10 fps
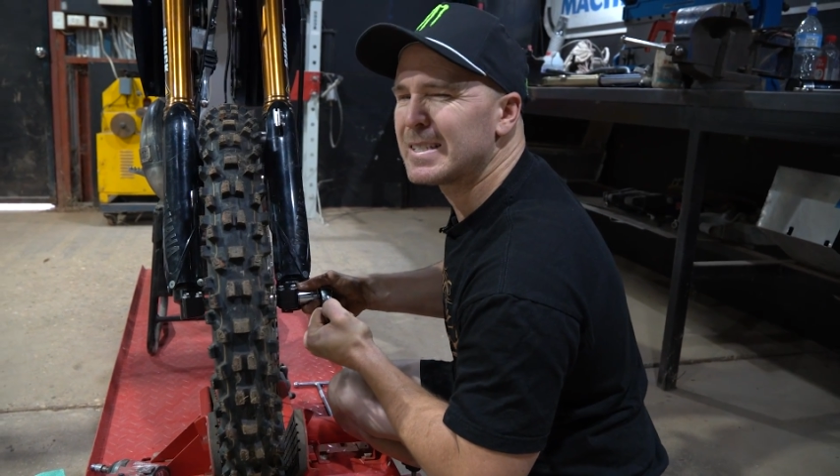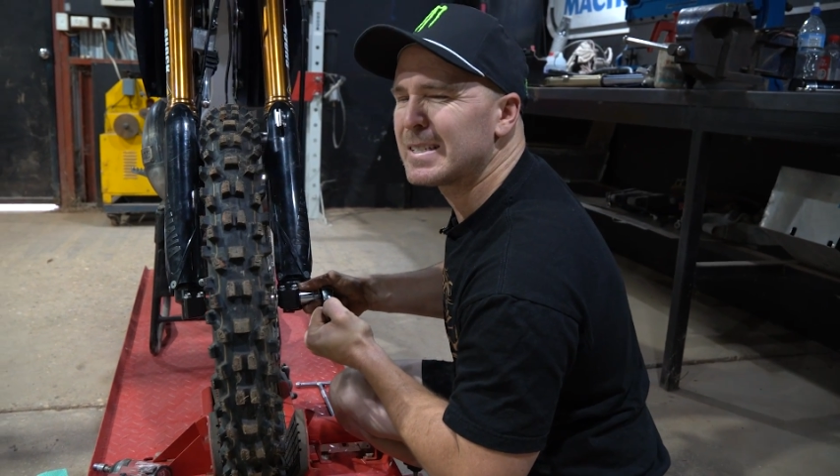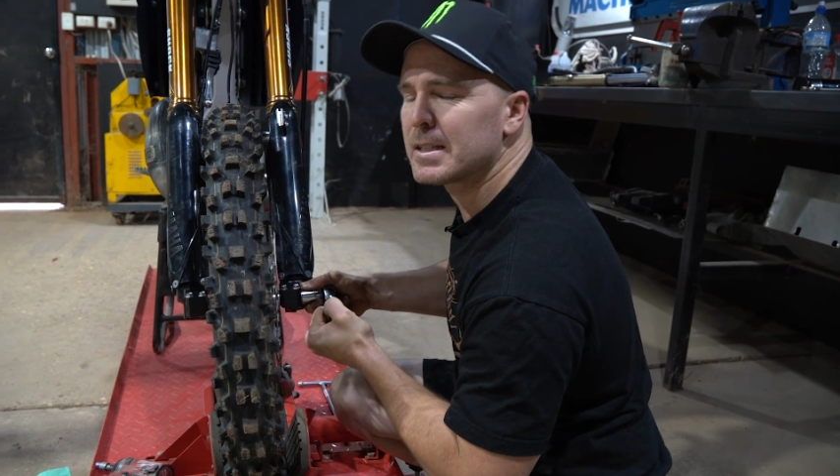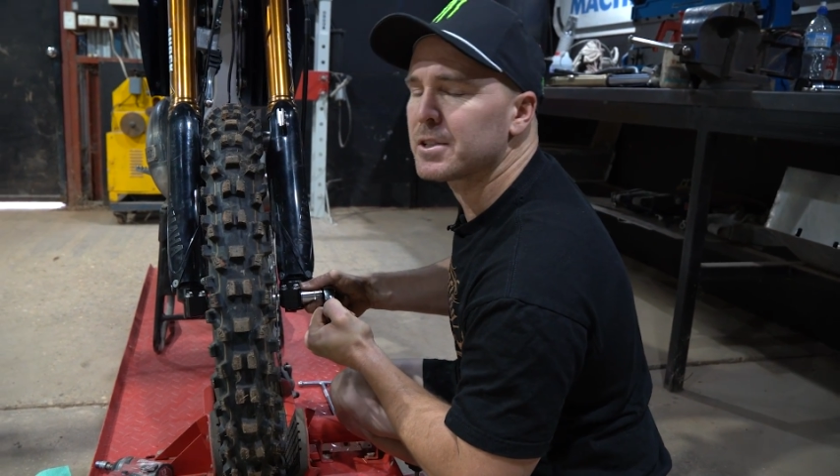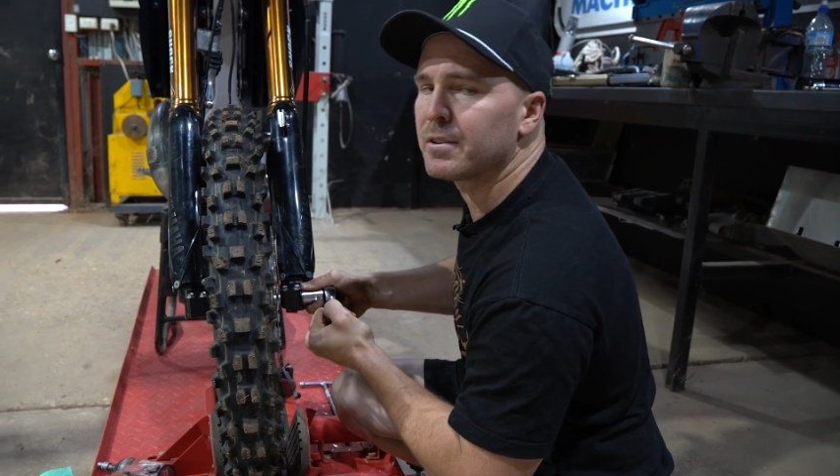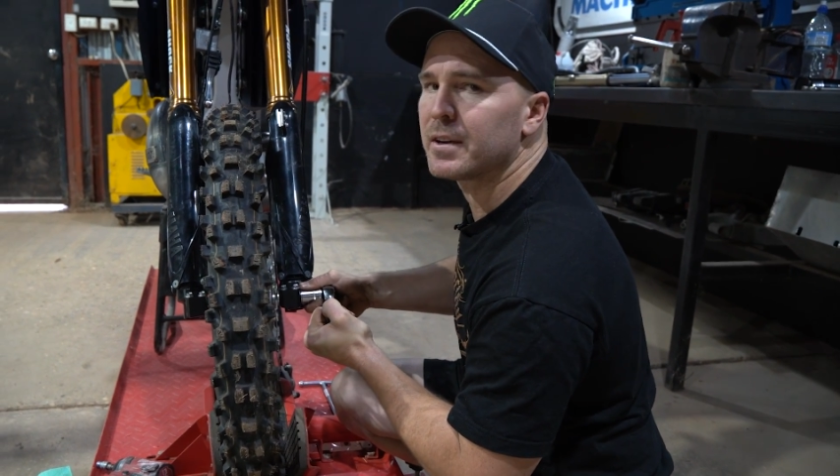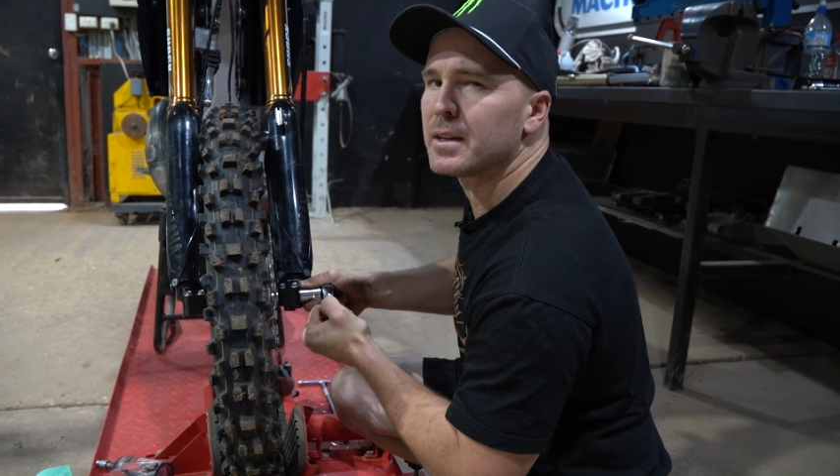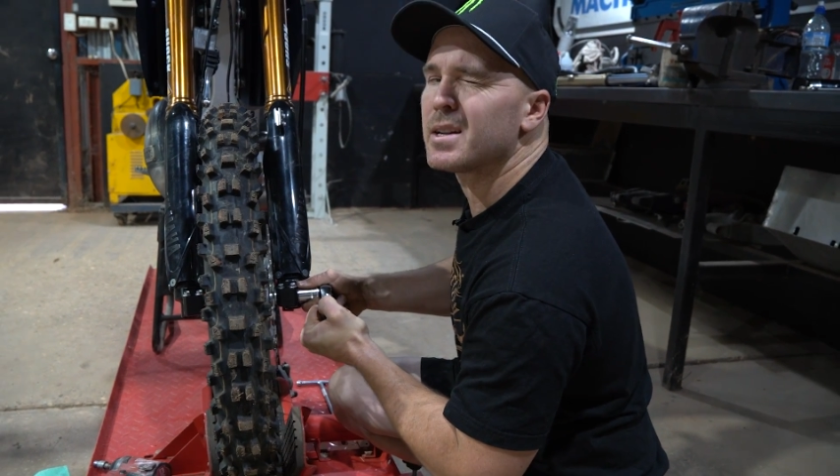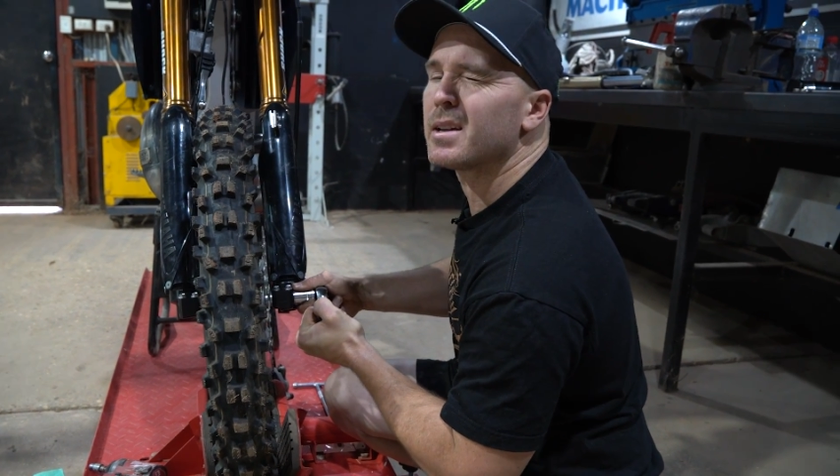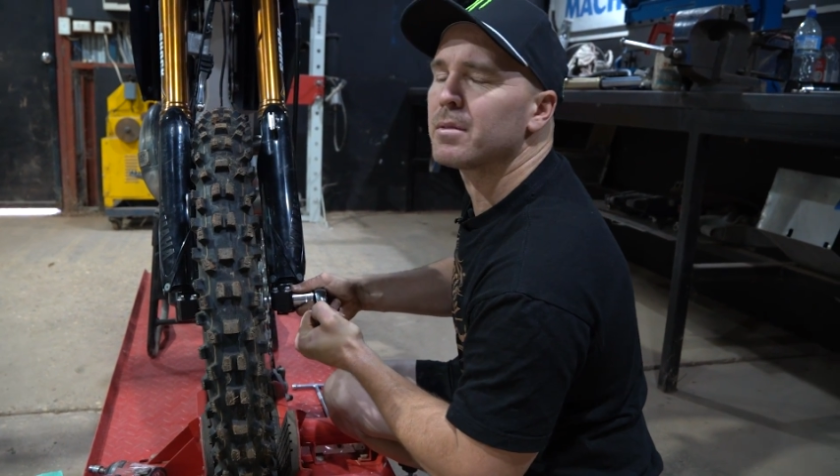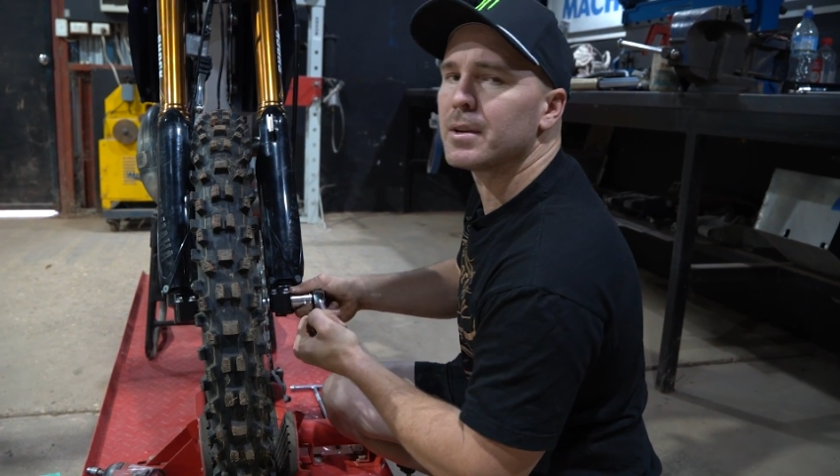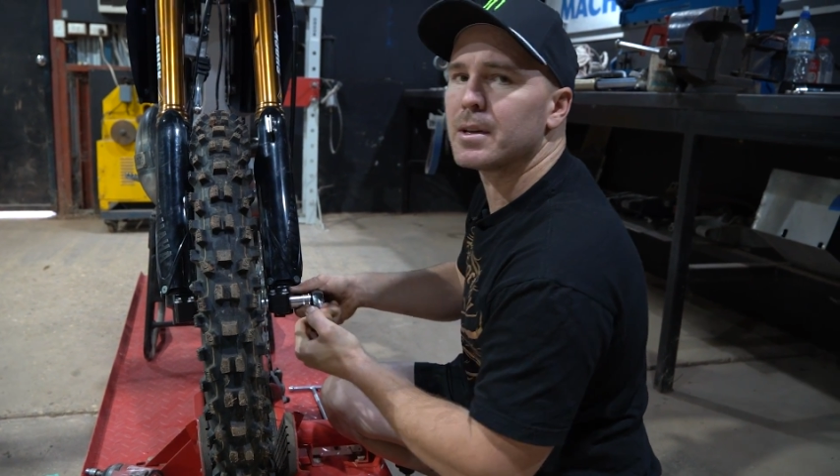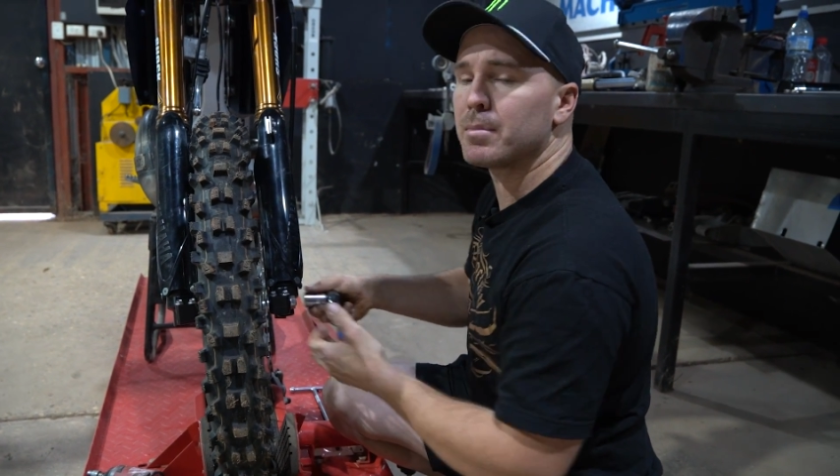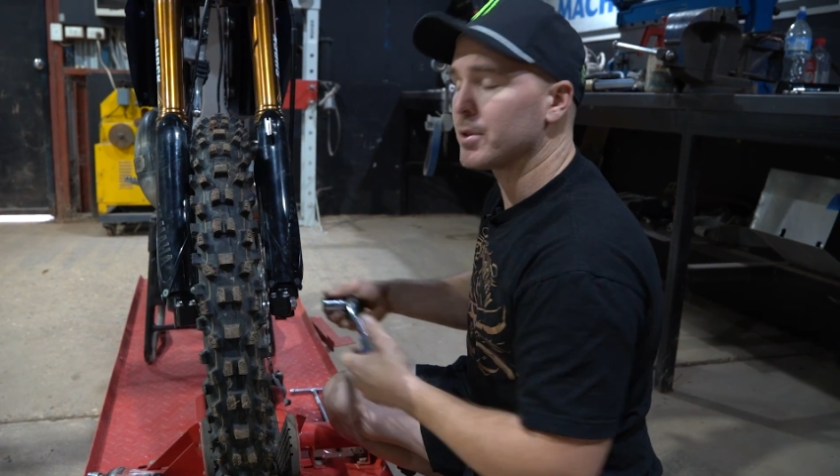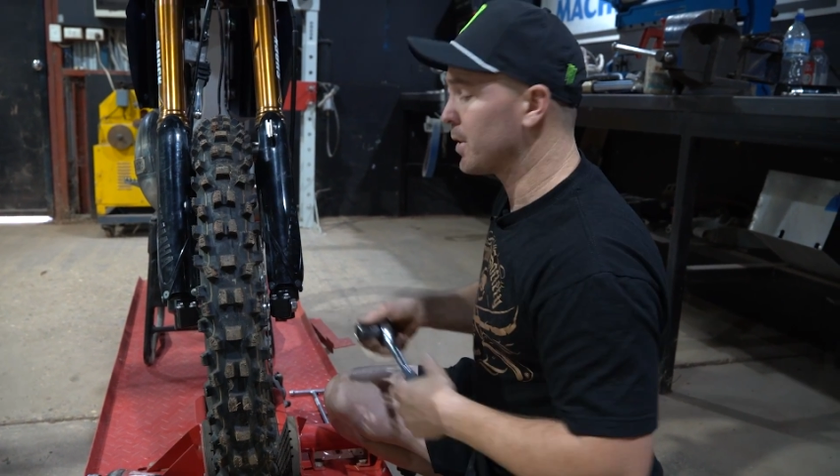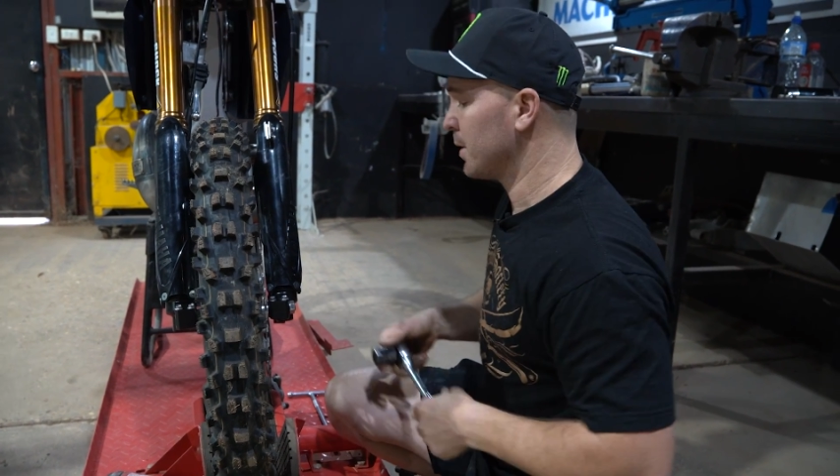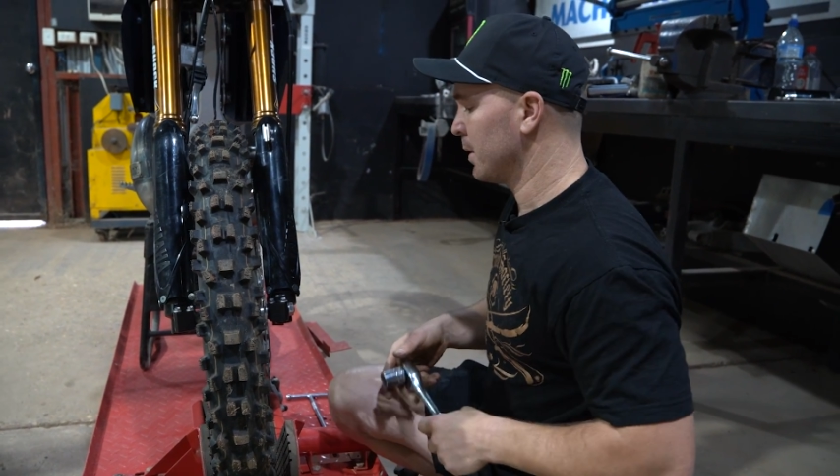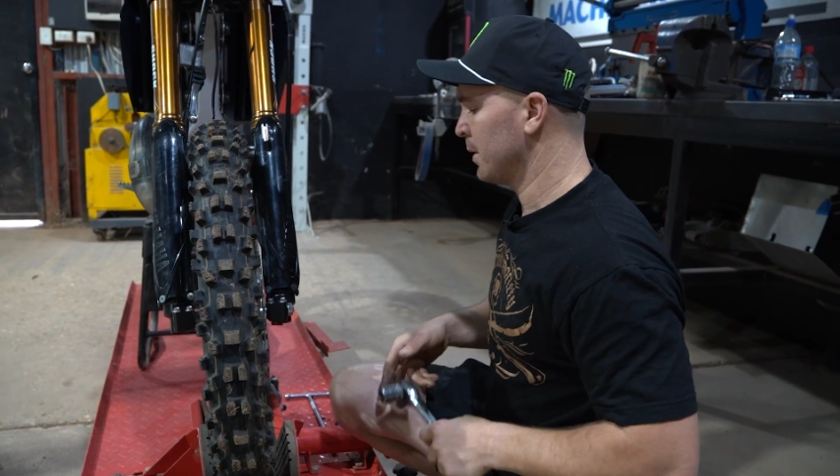just grit your teeth when you push it.